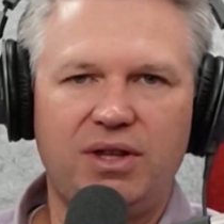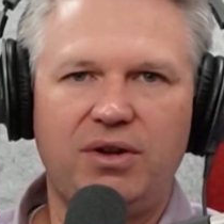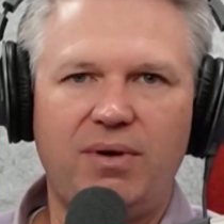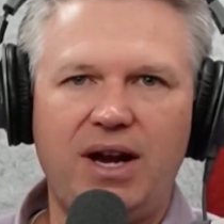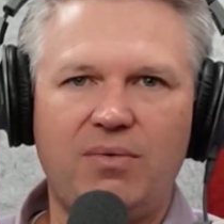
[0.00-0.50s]

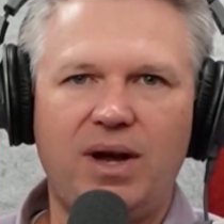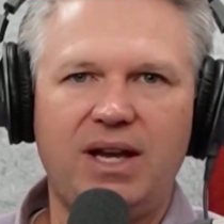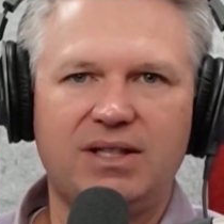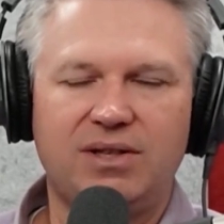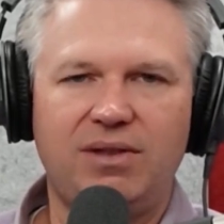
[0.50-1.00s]
the right
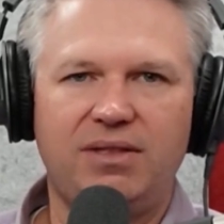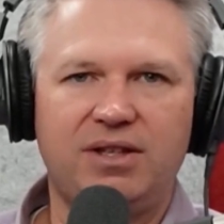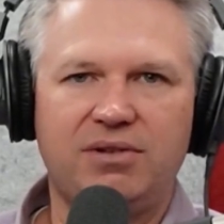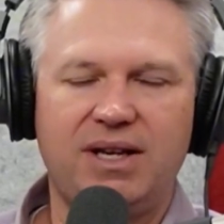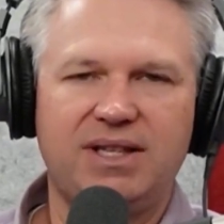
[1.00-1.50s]
way so that the
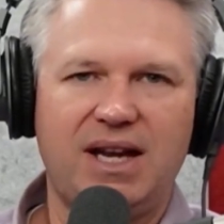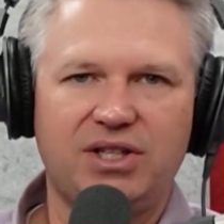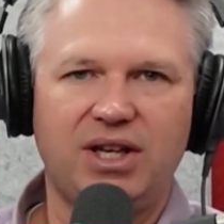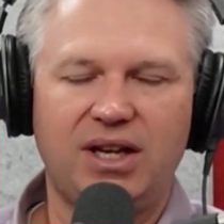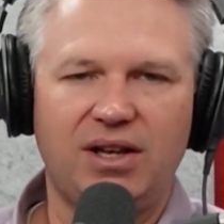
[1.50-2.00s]

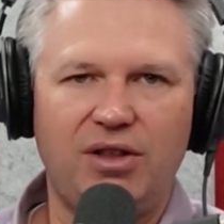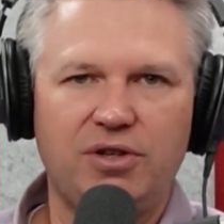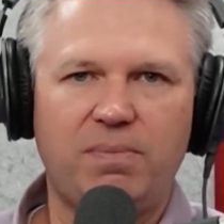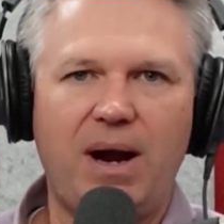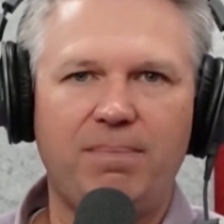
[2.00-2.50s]
transaction can
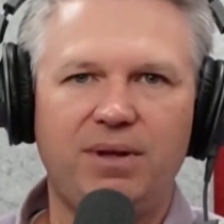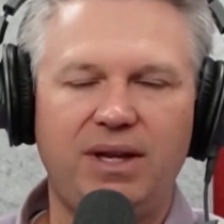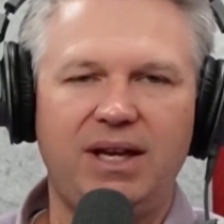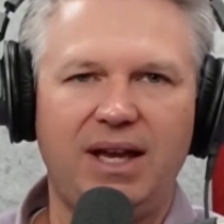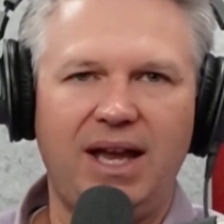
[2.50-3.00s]
close
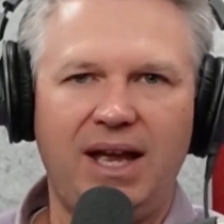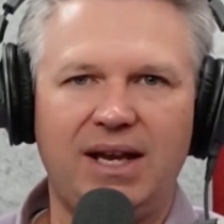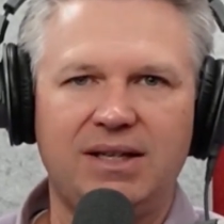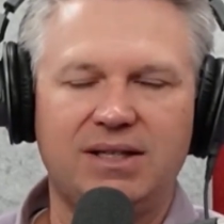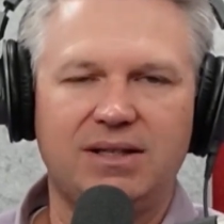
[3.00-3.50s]
properly
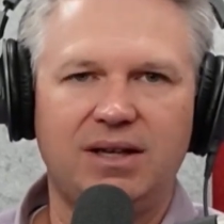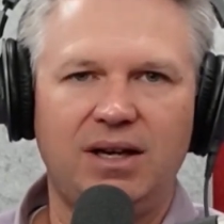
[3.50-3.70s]
and,